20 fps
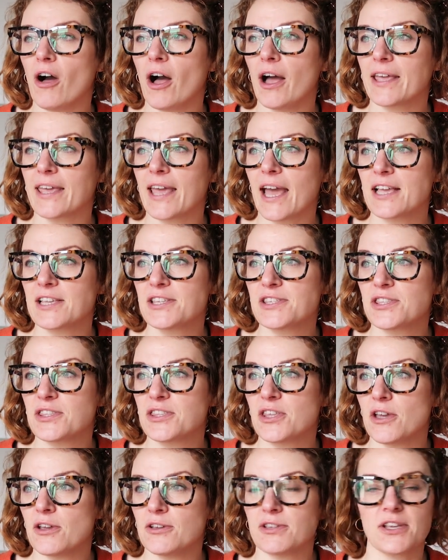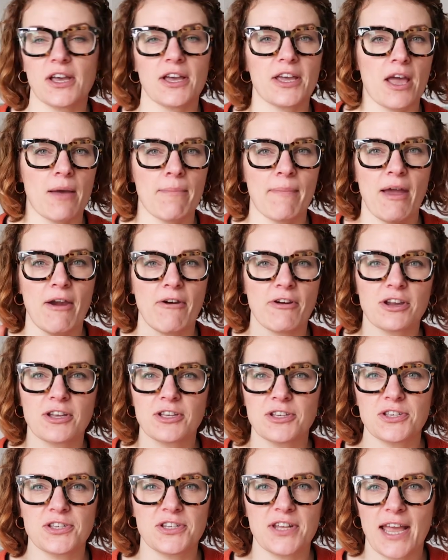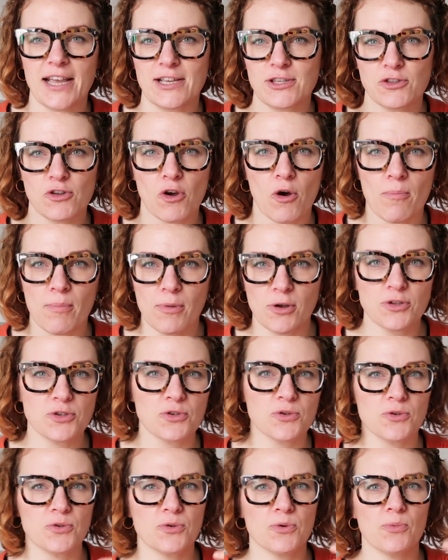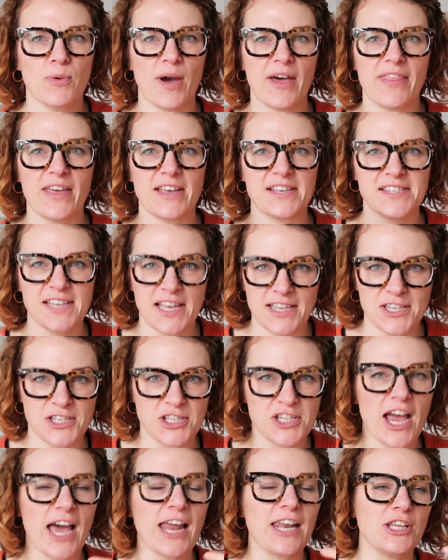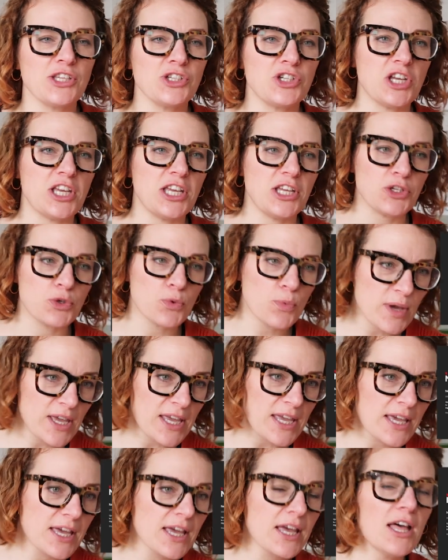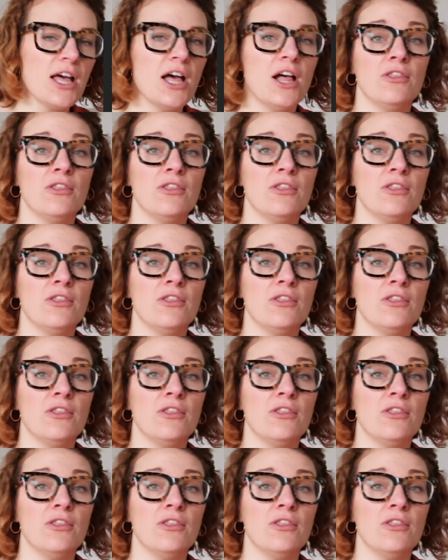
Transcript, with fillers: i guess those like america's next top model where they're set a challenge each week